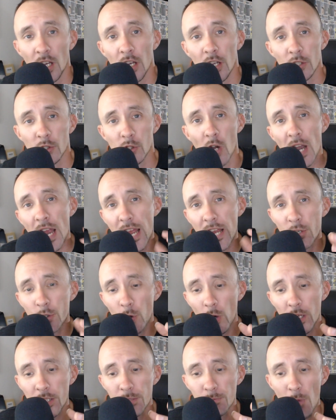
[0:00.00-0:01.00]
Your
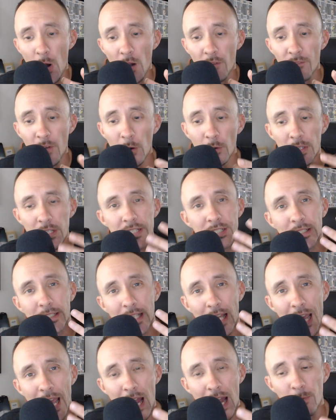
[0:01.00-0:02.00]
Android smartphone is
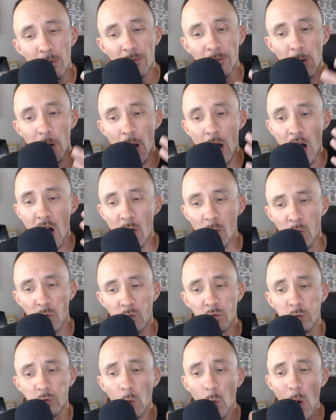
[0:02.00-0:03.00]
capable
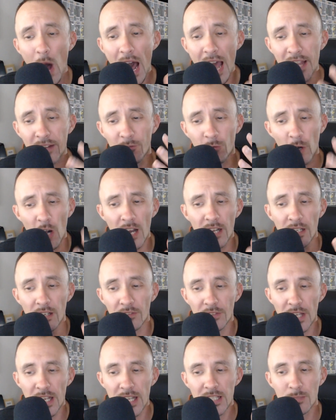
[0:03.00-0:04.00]
of a wide variety of
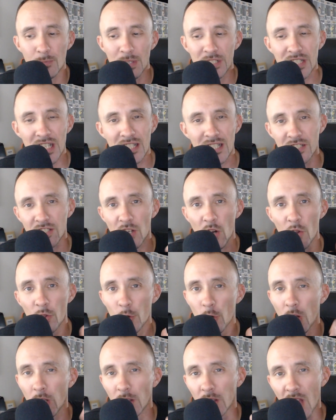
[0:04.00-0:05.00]
things, but chances are
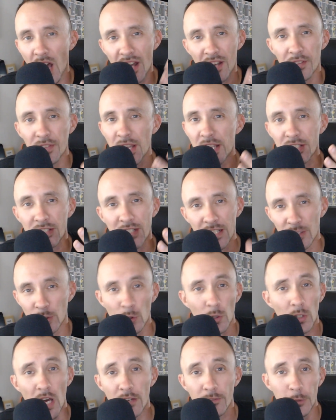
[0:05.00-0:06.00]
there are a lot of things that a
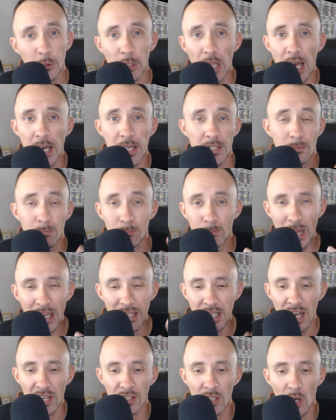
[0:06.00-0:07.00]
lot of you guys may
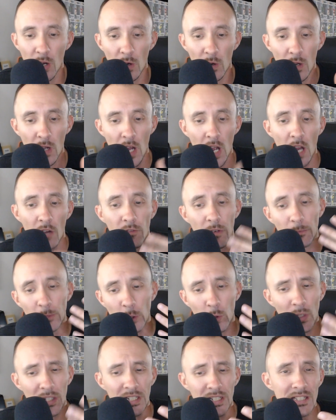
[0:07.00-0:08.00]
not know. From the
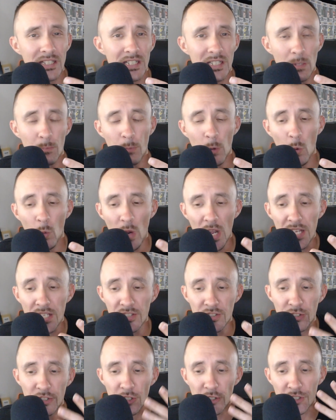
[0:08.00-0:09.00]
quick and simple
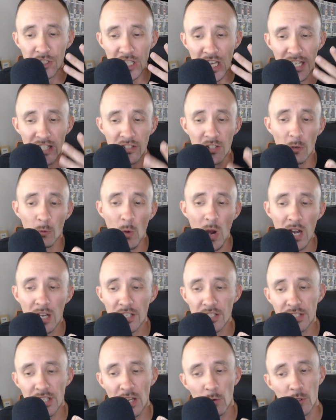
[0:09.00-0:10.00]
ways to change your
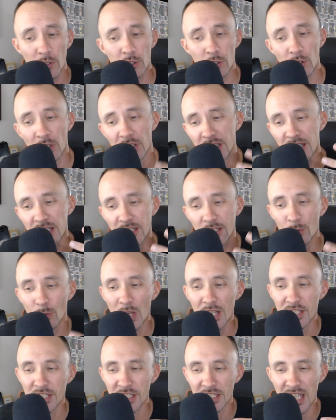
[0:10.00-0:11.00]
wireless network to an easy
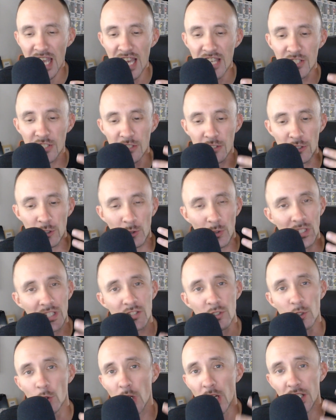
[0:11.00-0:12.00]
way to cast your screen
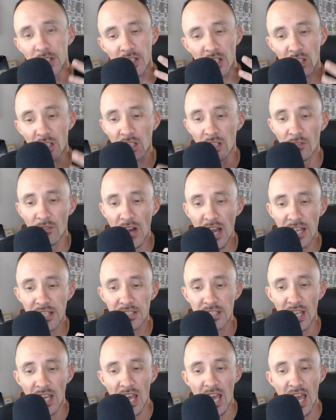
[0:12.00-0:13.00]
to another
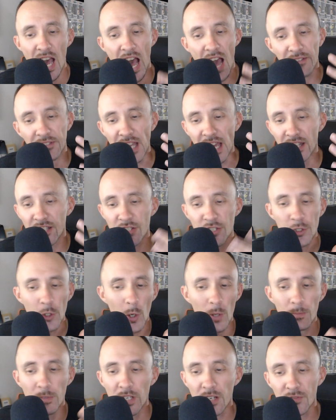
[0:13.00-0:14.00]
device, I've got an
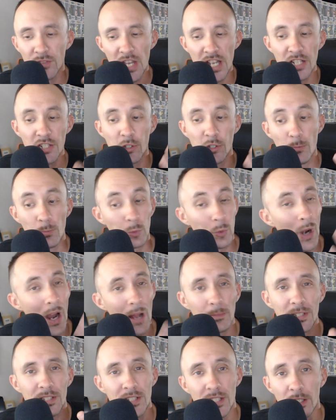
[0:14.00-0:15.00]
assortment of things you
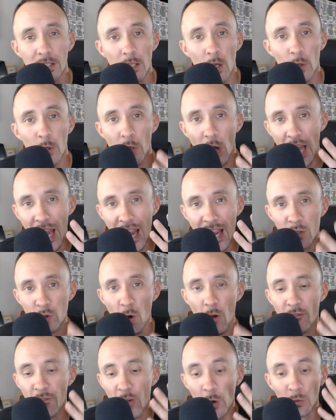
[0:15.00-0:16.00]
probably didn't know your
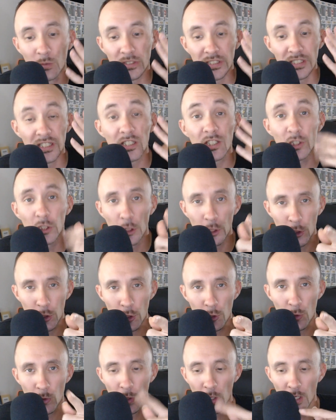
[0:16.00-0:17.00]
Android phone could
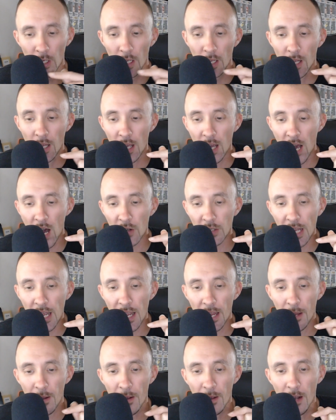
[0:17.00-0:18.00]
do.
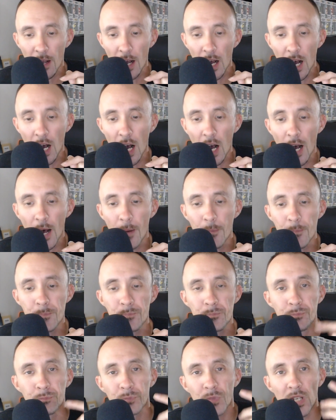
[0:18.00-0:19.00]
Okay,
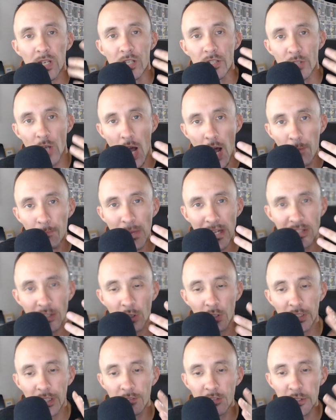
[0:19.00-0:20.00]
so I'm basically
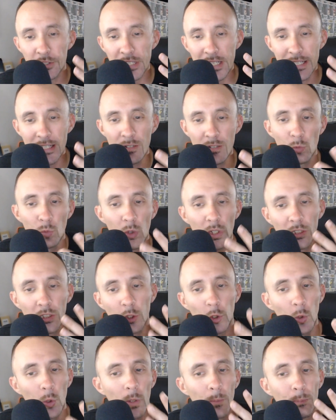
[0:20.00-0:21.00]
going to give you 10 really
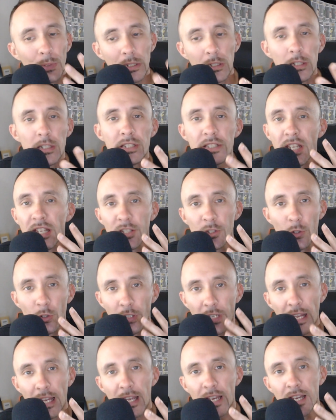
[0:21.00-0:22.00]
cool abilities that you
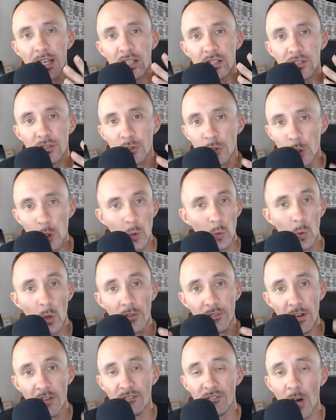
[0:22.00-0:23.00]
can do
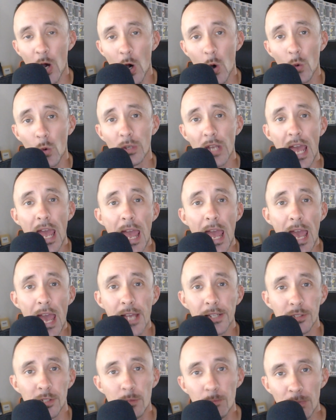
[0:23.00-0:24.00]
with your phone,
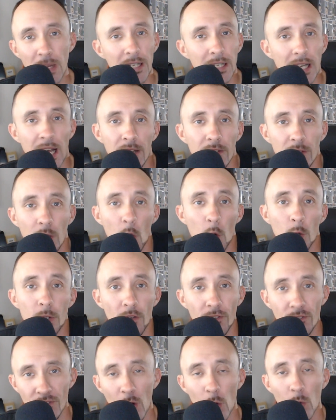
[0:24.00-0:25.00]
and you may not even know your
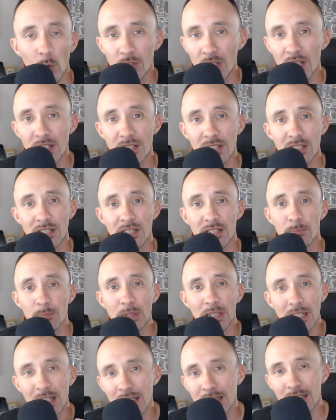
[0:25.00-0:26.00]
phone does this
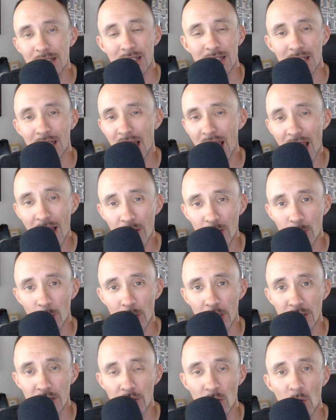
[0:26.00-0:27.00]
because it's an
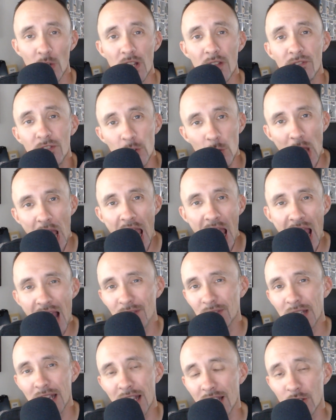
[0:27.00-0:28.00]
Android. So if you
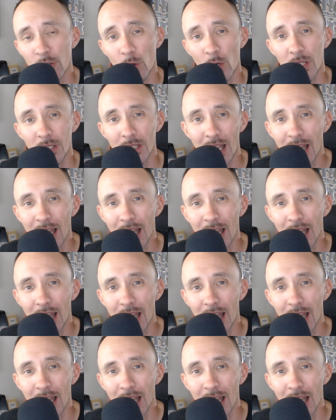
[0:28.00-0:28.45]
have an Android,